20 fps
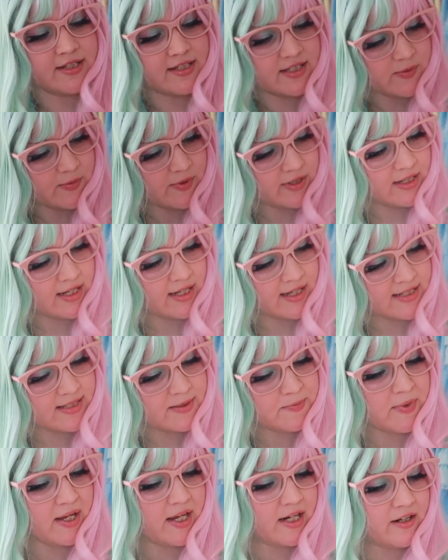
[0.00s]
this one is
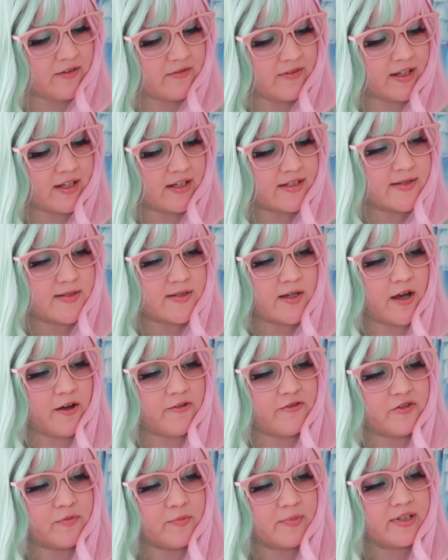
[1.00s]
made of like a
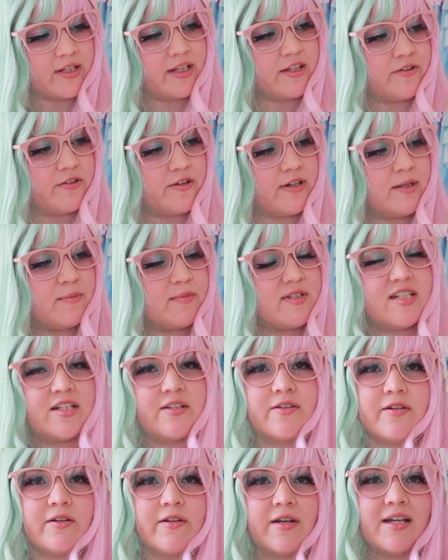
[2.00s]
soft, leathery
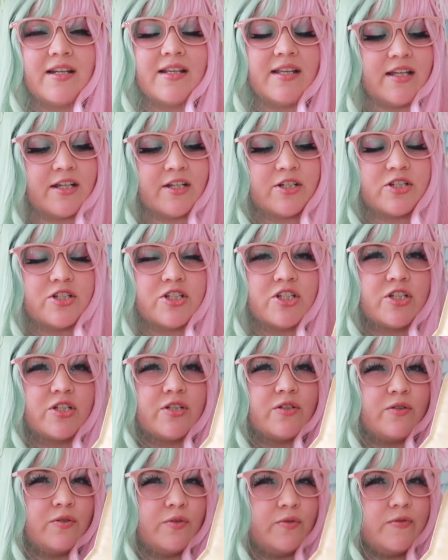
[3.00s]
material, kind of like
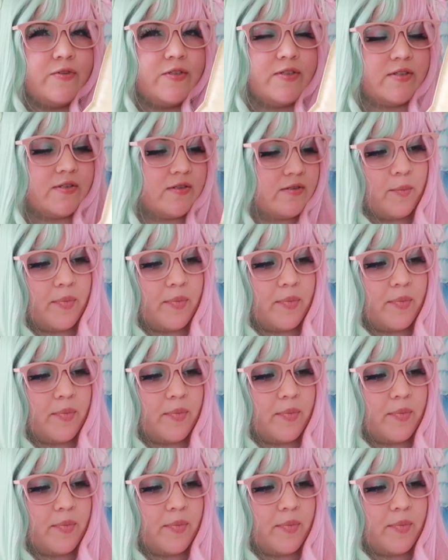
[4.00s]
shoes,